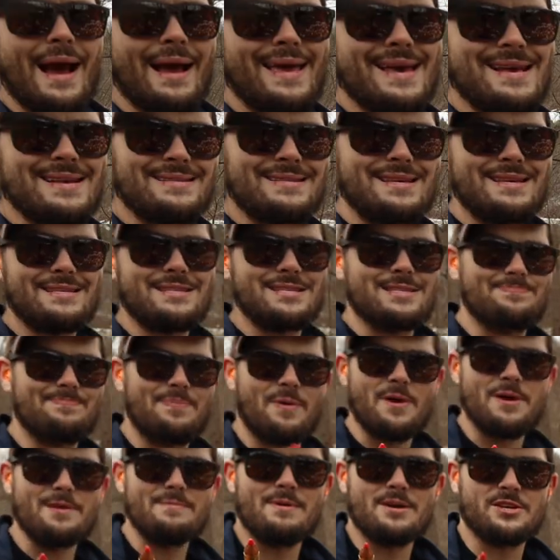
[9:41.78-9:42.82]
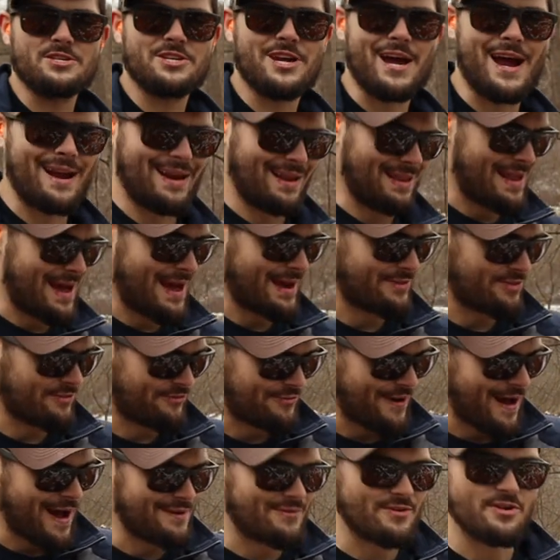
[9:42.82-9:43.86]
I guess this is pretty much kind of like the
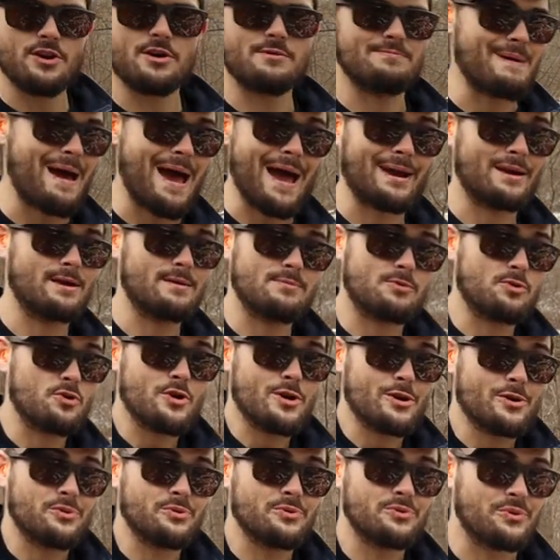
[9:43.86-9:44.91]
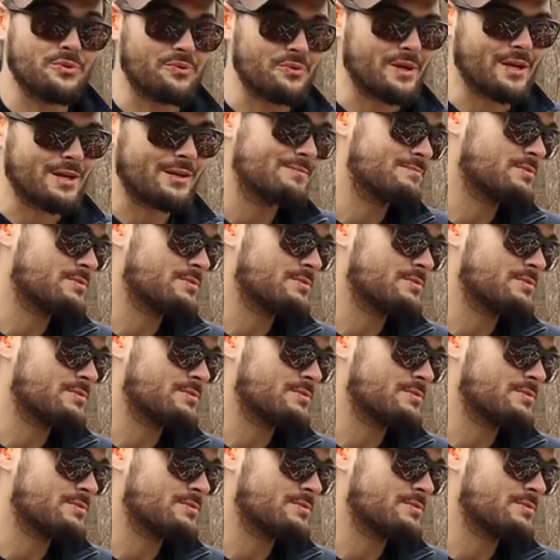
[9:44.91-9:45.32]
500 Magnum critical duty.